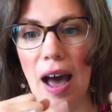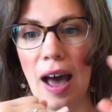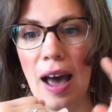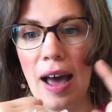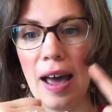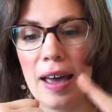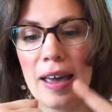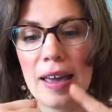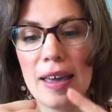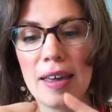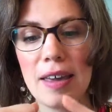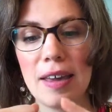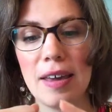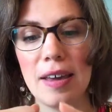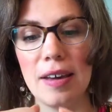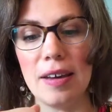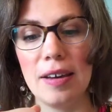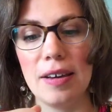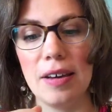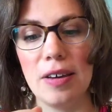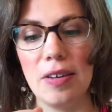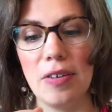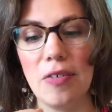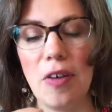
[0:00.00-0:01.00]

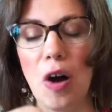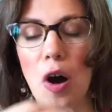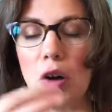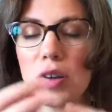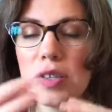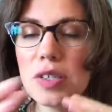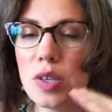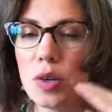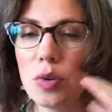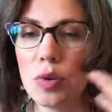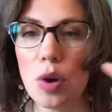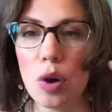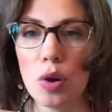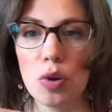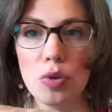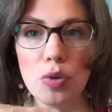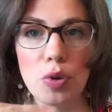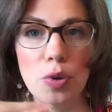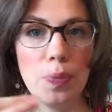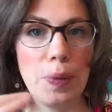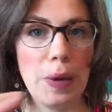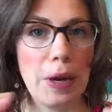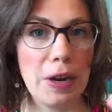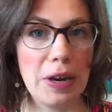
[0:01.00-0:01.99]
I also go
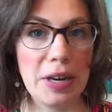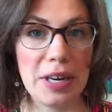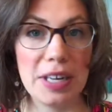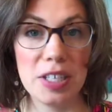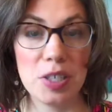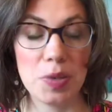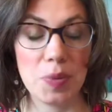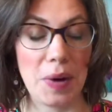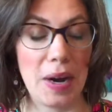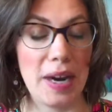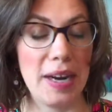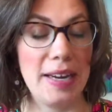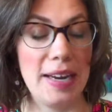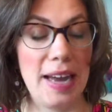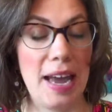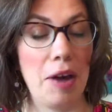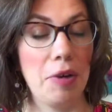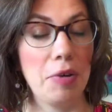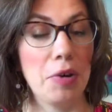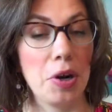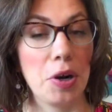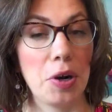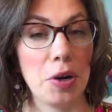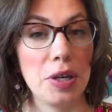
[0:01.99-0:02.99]
through periods right
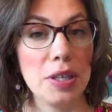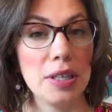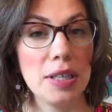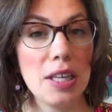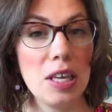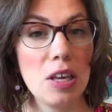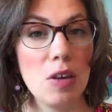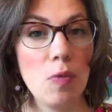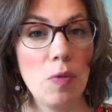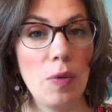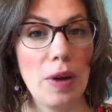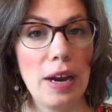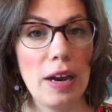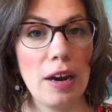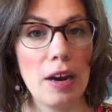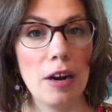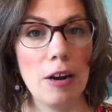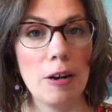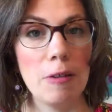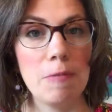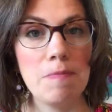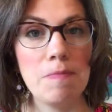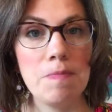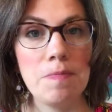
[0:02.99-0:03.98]
now currently
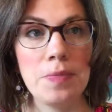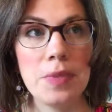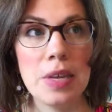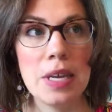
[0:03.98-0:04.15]
where